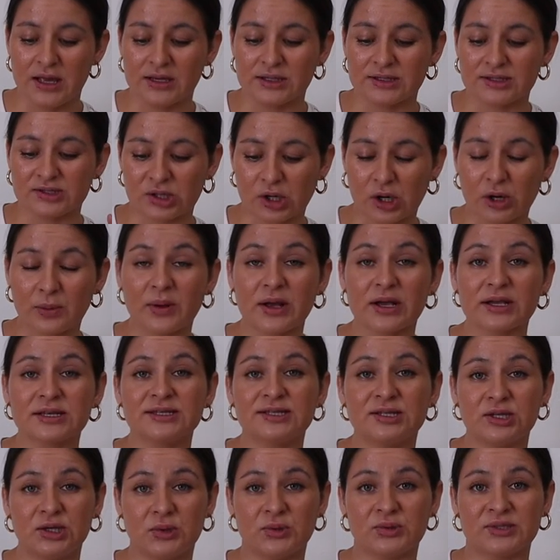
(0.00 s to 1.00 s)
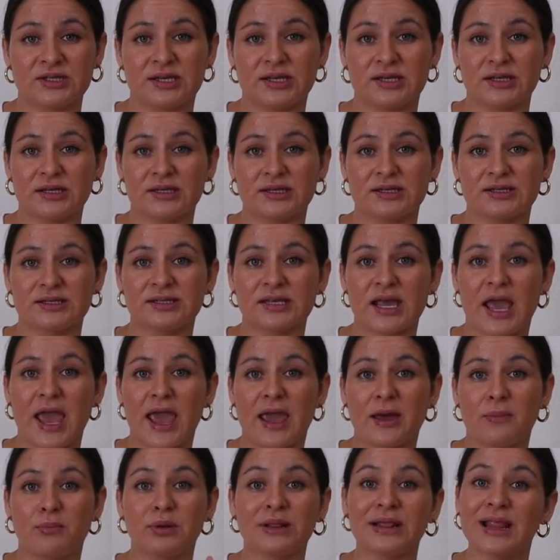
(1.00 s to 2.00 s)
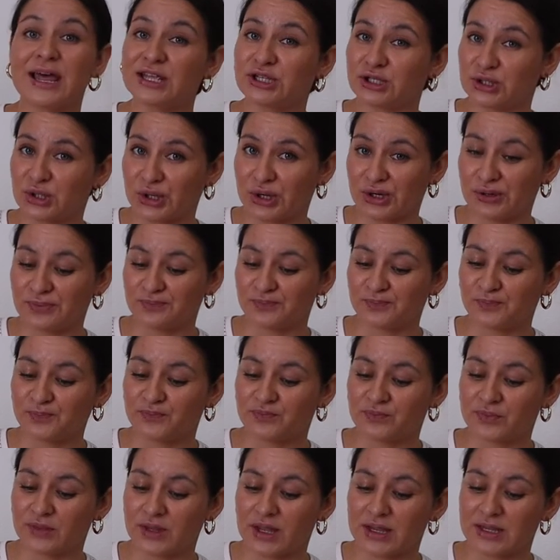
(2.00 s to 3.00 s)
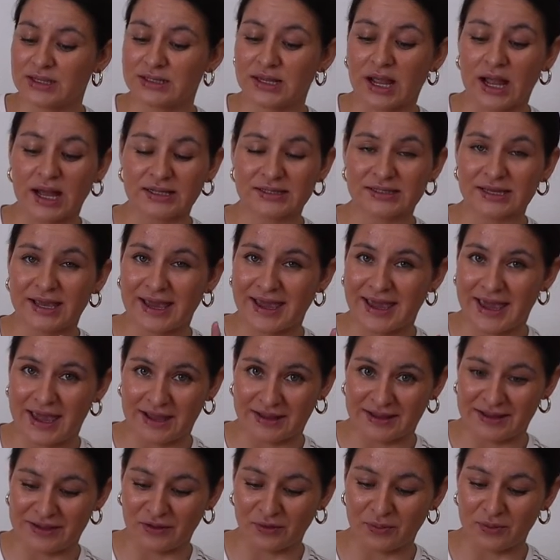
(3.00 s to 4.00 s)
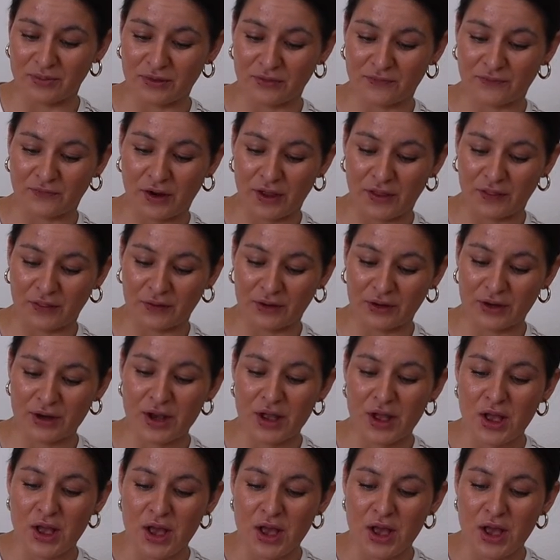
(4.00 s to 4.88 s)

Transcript: Starbucks uses a blender, not a handheld milk frother.